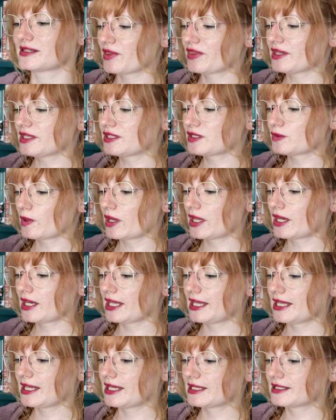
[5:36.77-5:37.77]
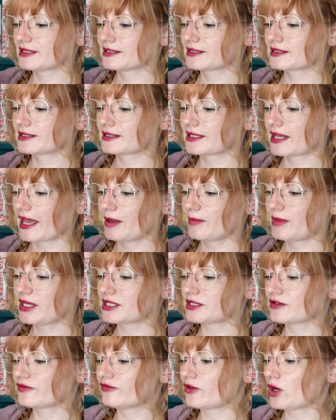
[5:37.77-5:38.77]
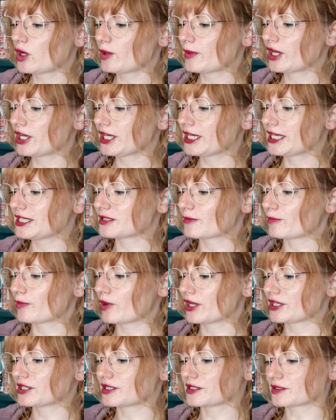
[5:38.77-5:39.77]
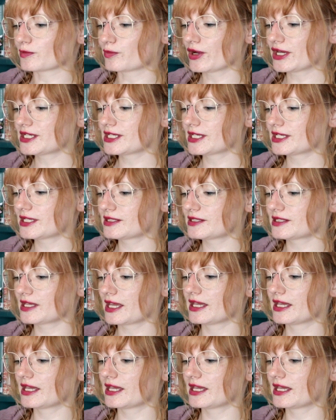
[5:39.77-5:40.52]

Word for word: But this one is Emmett Farmer is a binder's apprentice.